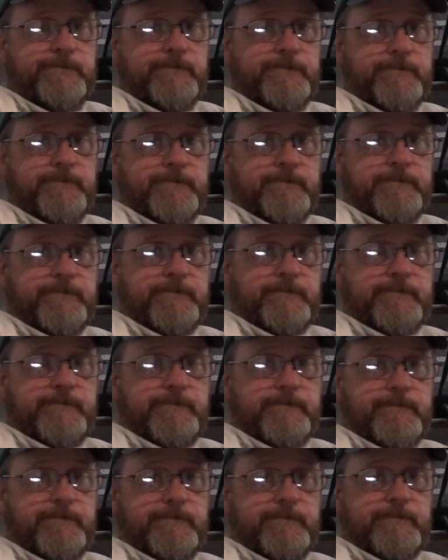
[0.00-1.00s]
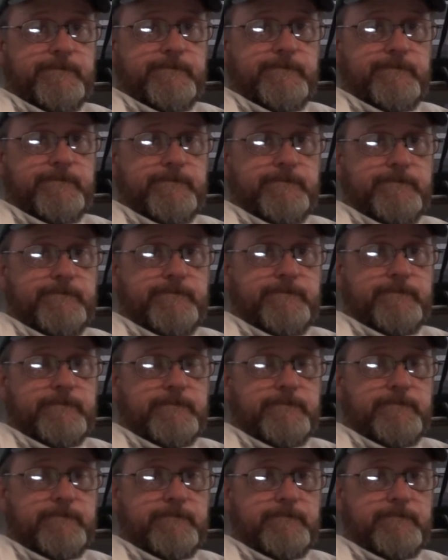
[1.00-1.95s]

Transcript: (no one is talking)